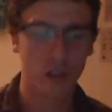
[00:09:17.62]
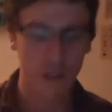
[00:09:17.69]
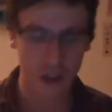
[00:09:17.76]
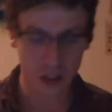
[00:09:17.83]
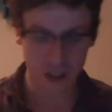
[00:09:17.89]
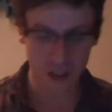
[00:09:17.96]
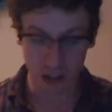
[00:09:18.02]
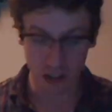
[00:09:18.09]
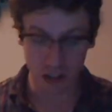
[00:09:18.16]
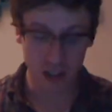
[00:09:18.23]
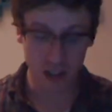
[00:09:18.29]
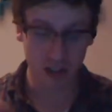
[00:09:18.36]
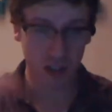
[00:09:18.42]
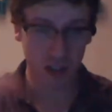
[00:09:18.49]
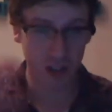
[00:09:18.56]
So I said
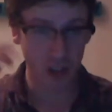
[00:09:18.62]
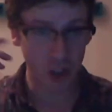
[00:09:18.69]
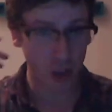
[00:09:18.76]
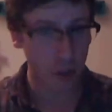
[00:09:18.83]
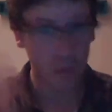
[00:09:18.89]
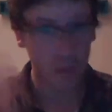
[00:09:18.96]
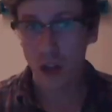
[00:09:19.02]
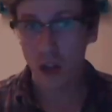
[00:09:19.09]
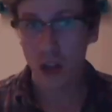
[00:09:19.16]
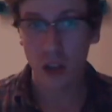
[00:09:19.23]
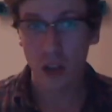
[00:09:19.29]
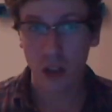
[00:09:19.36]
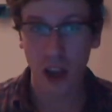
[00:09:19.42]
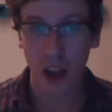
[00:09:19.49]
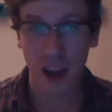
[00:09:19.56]
this is a
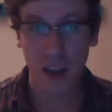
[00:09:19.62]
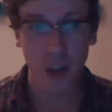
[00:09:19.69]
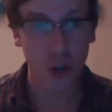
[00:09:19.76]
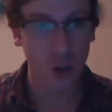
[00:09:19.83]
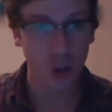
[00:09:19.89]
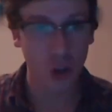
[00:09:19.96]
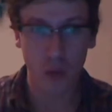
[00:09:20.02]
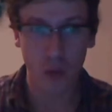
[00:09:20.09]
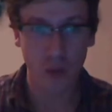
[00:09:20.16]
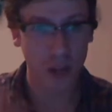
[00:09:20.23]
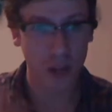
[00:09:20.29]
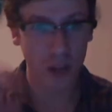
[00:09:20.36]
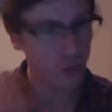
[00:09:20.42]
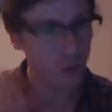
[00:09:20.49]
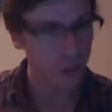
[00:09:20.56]
light gun, on
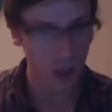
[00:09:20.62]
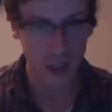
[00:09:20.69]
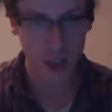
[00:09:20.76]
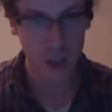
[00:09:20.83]
rails light